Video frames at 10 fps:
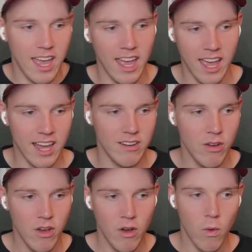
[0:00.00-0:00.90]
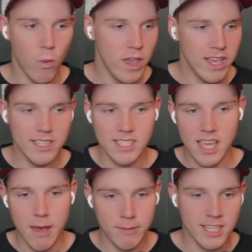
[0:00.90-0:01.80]
And we could
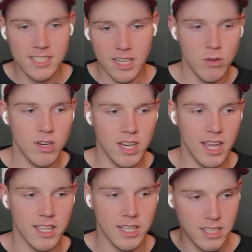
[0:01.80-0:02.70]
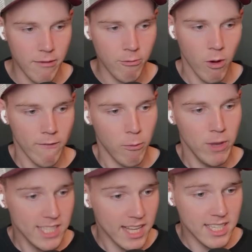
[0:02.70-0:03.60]
see him continue to take that step forward. From
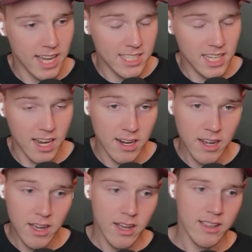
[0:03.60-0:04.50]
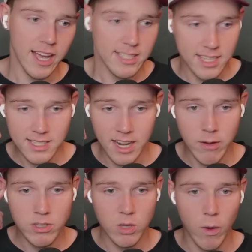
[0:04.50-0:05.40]
weeks 8 to 18 last season, he
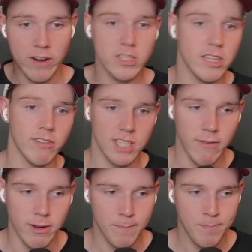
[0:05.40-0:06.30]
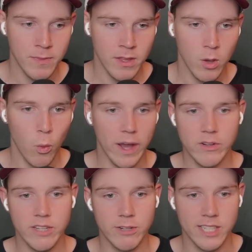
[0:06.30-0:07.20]
was the wide receiver 7, wide
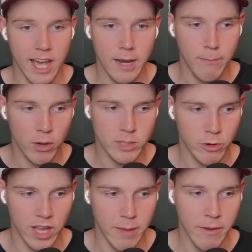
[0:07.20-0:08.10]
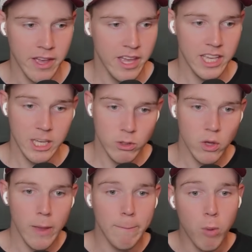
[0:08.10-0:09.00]
receiver 10 in points per game. He was
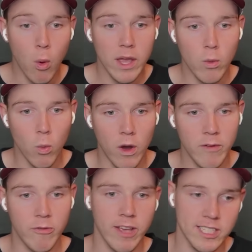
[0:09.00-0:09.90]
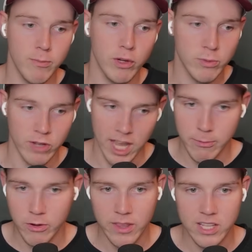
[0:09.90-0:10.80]
only 0.1 fantasy points per game
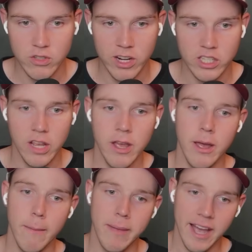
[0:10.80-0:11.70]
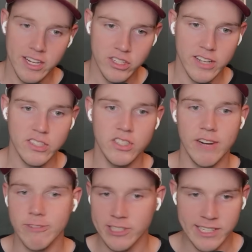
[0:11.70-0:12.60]
during that stretch behind Justin
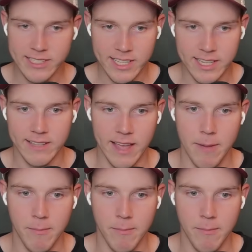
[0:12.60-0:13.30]
Jefferson and CeeDee Lamb.